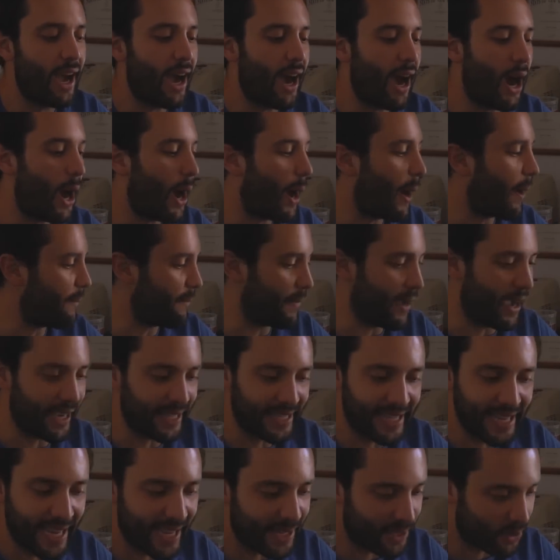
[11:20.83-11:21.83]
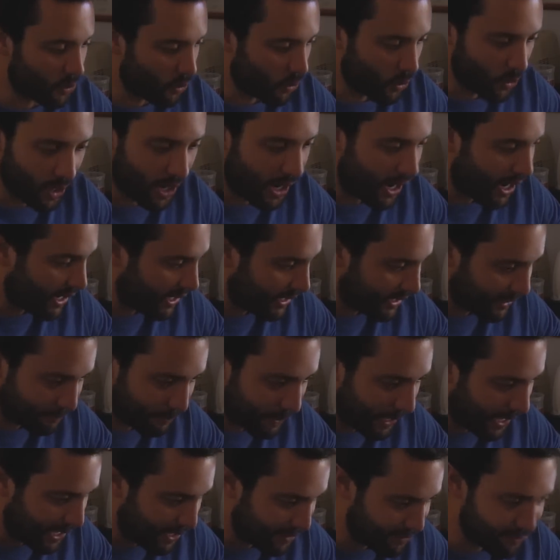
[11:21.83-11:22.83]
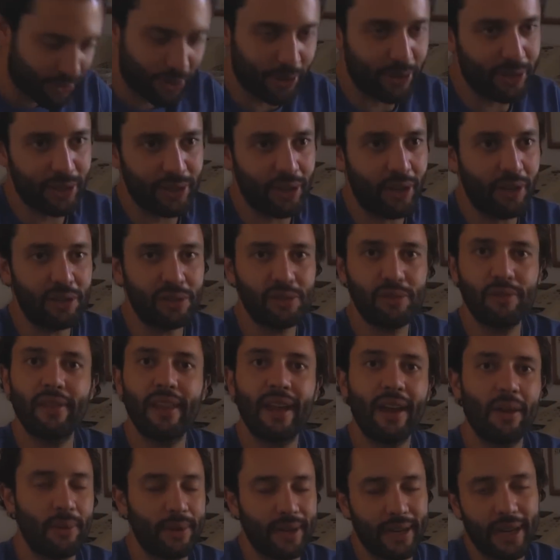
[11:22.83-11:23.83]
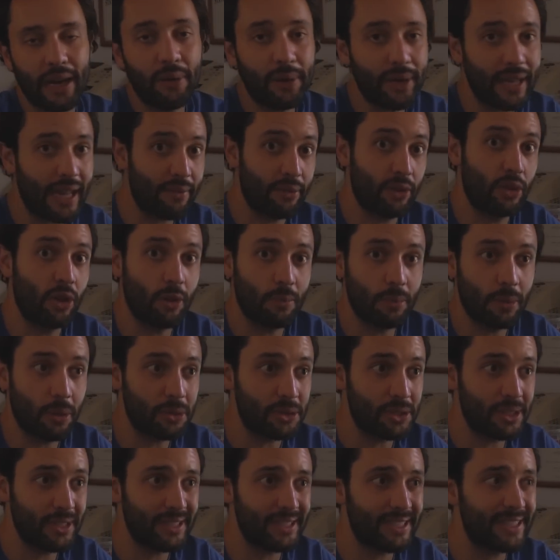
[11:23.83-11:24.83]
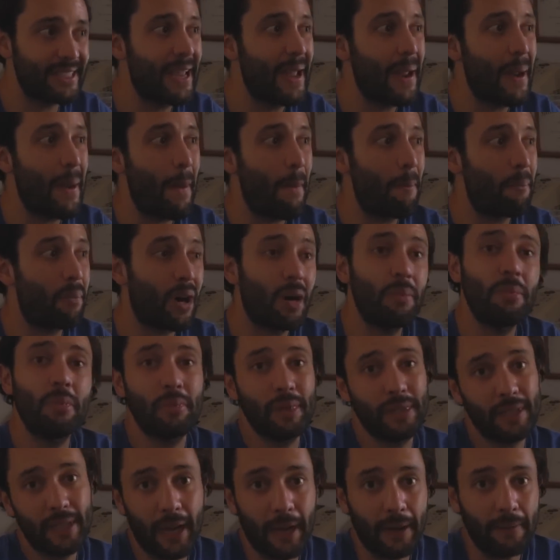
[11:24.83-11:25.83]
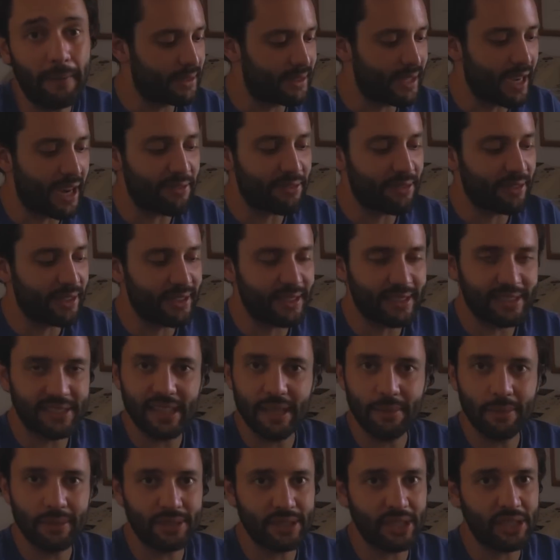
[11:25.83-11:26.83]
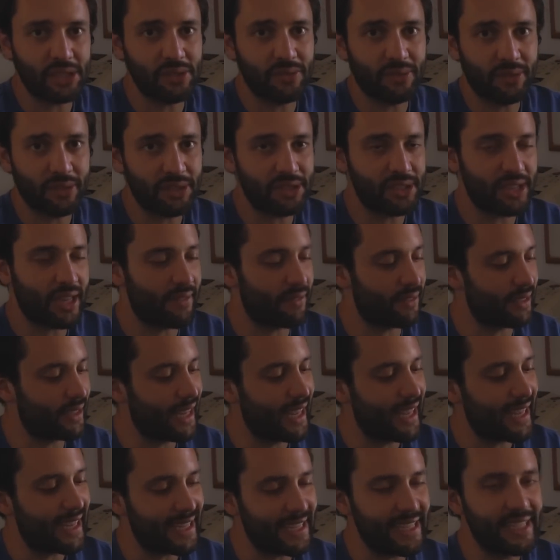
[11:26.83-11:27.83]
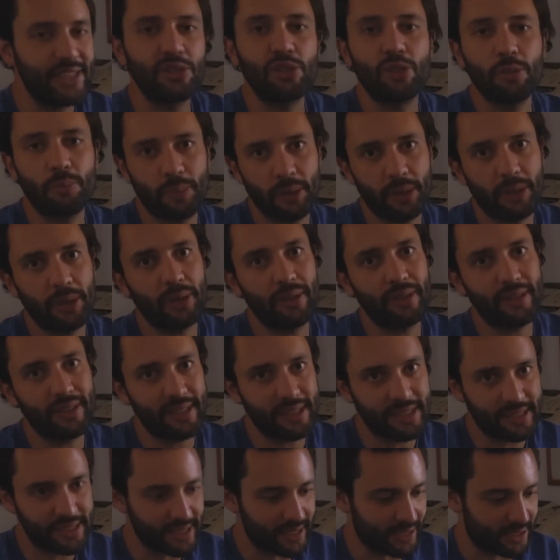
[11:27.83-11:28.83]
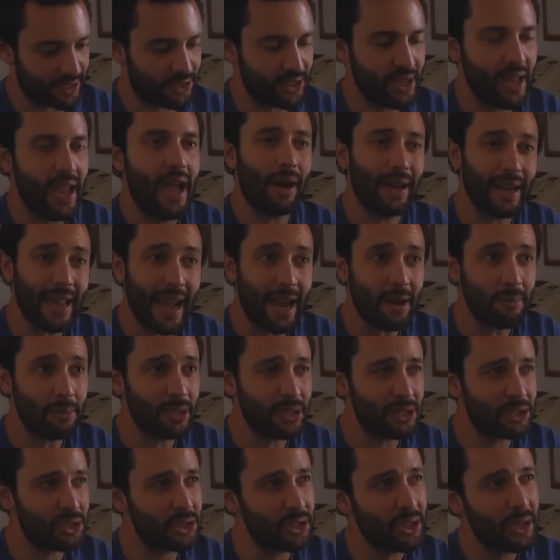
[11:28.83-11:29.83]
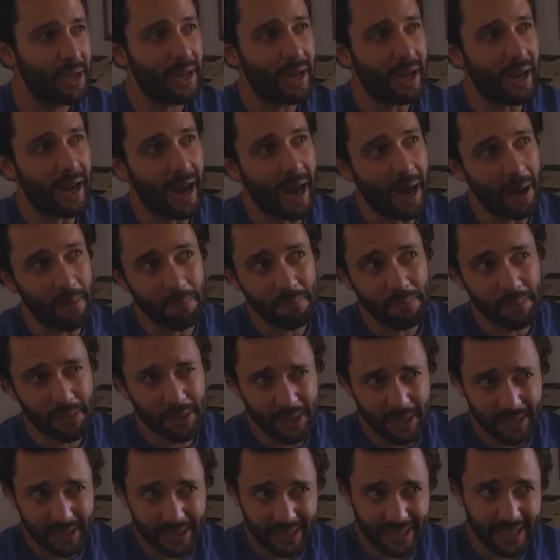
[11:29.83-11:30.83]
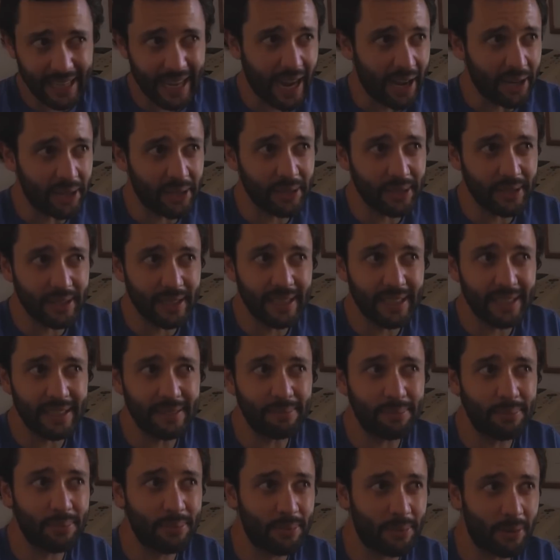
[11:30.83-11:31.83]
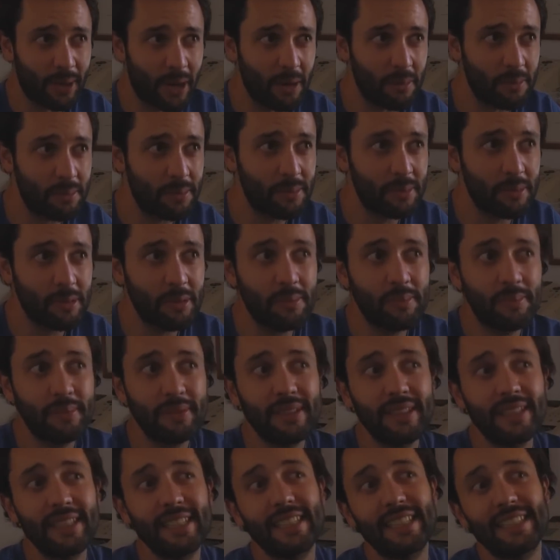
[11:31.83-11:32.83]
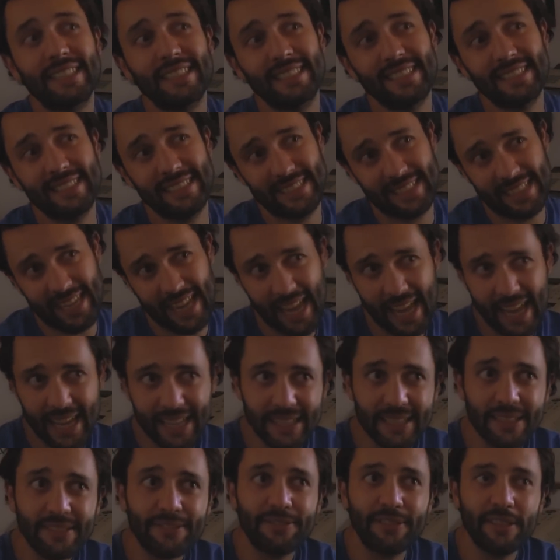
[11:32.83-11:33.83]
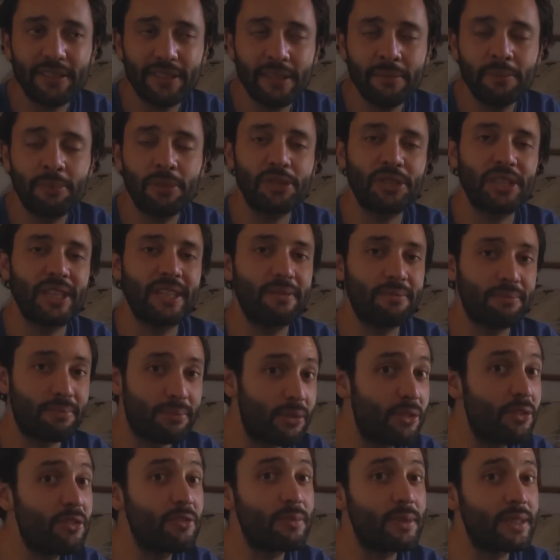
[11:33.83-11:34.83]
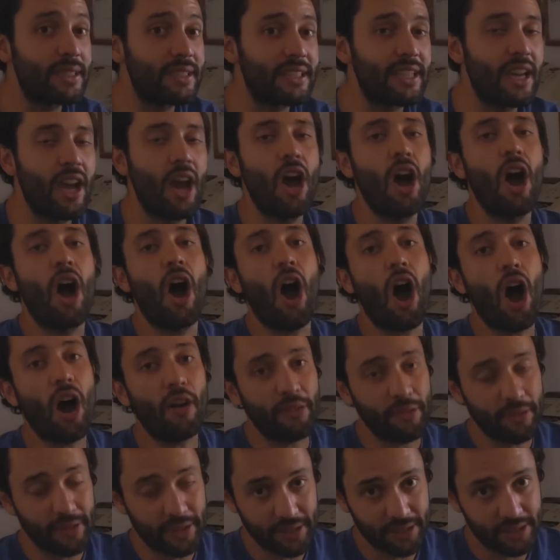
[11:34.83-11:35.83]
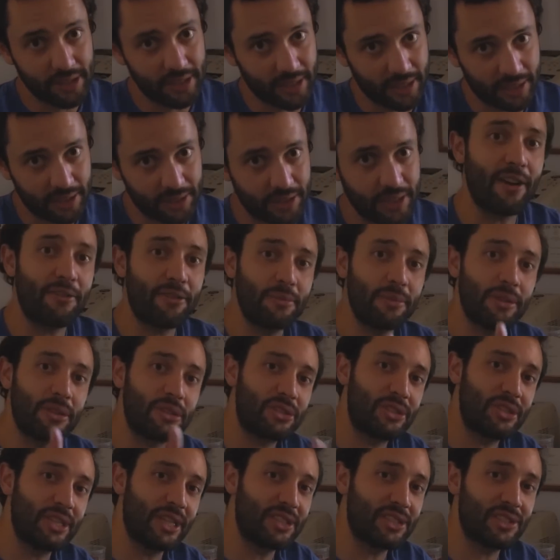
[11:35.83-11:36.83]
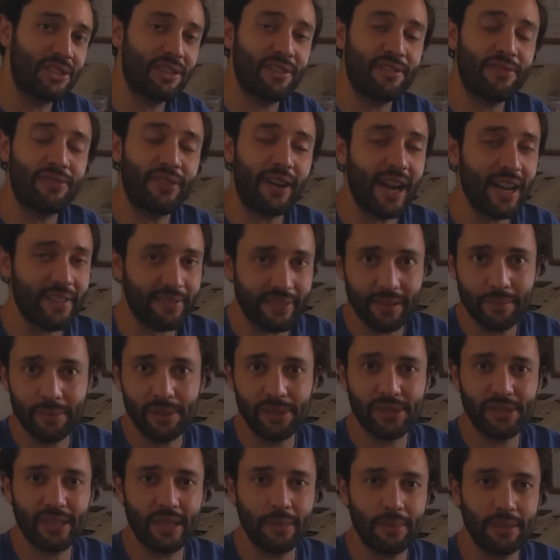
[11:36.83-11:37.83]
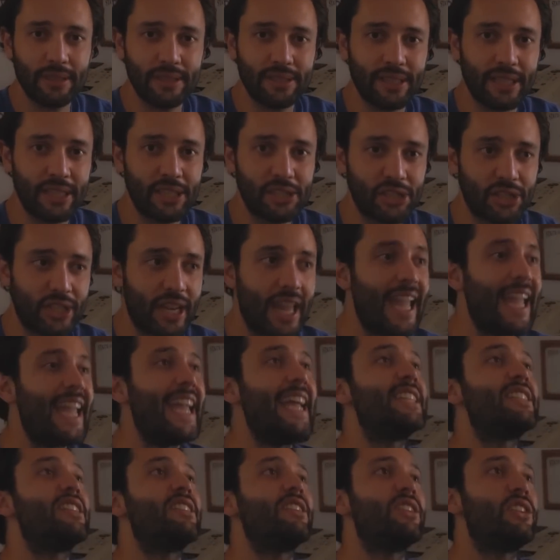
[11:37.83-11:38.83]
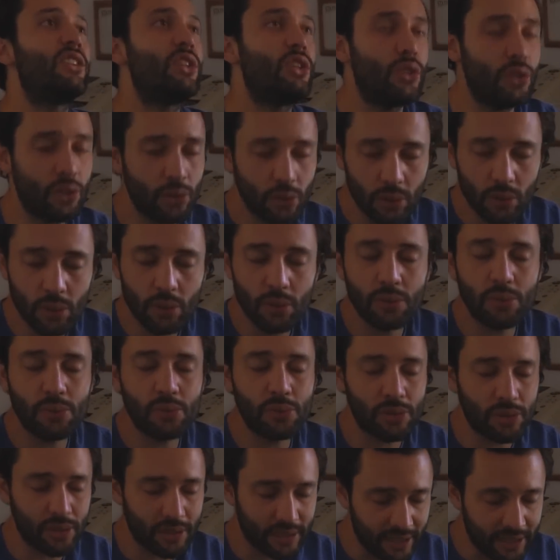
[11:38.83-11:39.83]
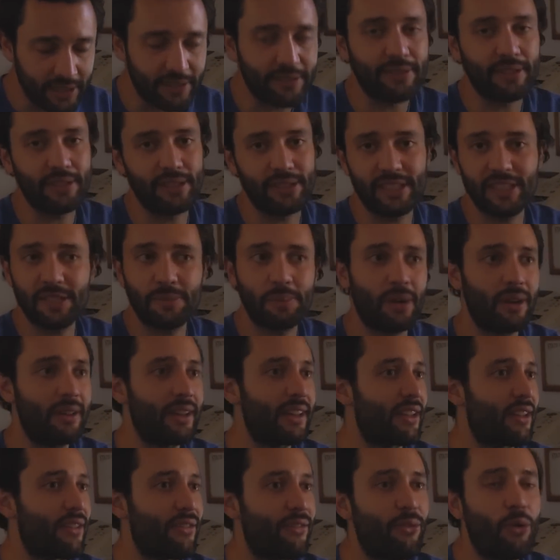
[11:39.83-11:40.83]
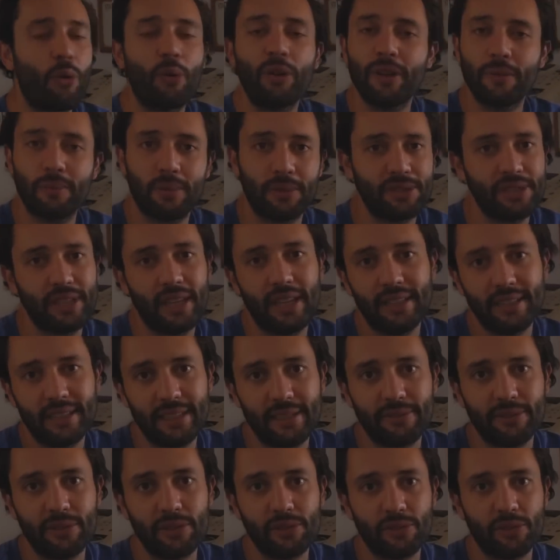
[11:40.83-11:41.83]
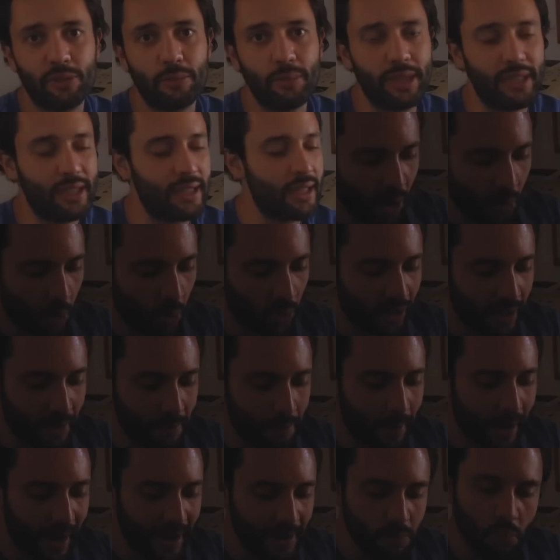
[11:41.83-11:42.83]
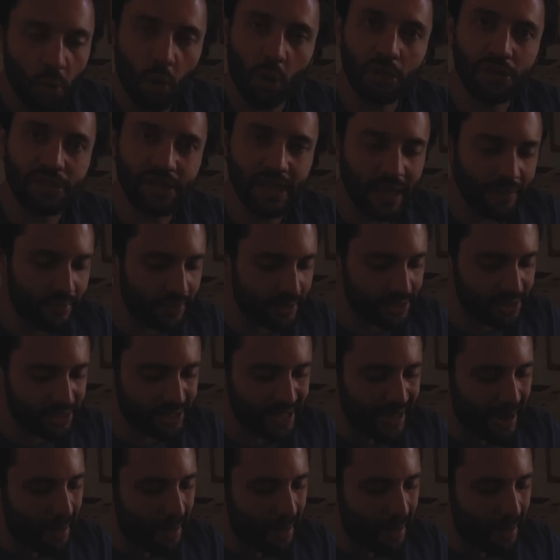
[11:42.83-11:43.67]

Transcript: Again, would I pay $400 for that when I already have a GoPro 6? Probably not. Definitely the stabilization for the 7 is superior than the 6. By how much? I'm gonna calculate probably a 10 to 15% improvement off of the 6. From the 6 to the 5 image stabilization, it's a huge difference. It's probably like a 40% difference for me. Will I buy more 7s?